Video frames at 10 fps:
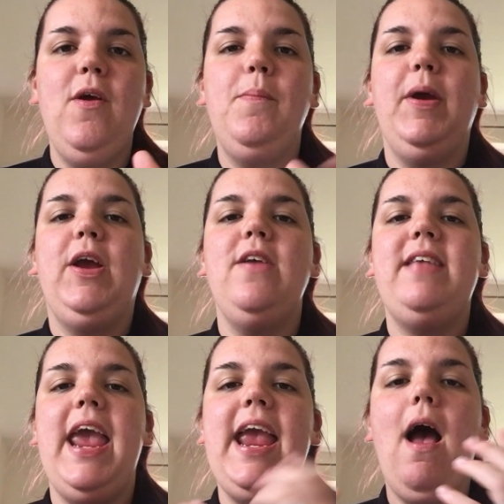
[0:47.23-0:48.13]
Because
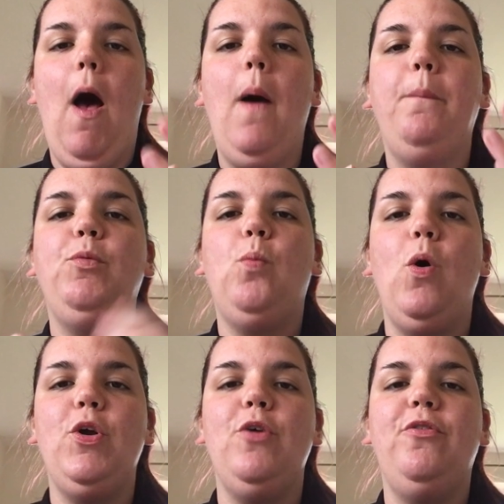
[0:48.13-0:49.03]
he harmed
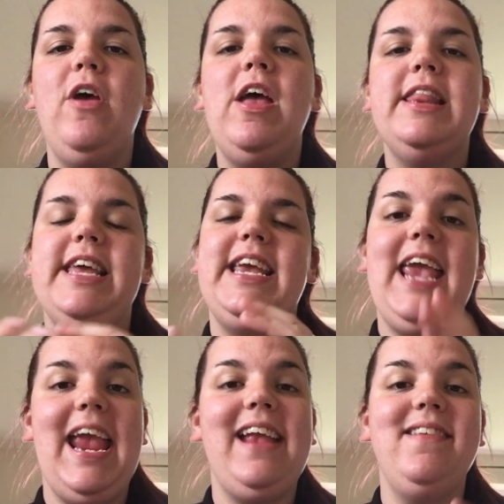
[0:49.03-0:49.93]
one of the
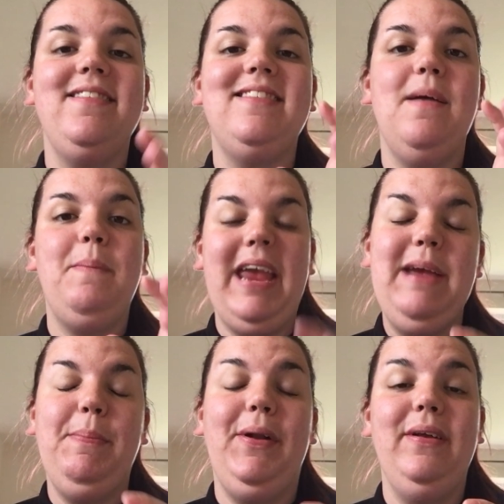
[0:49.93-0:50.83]
king's
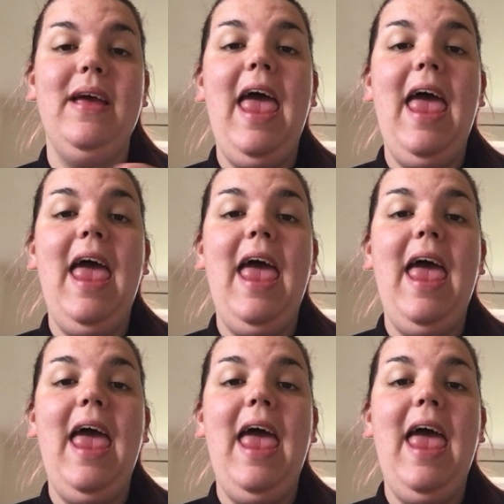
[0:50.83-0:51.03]
people.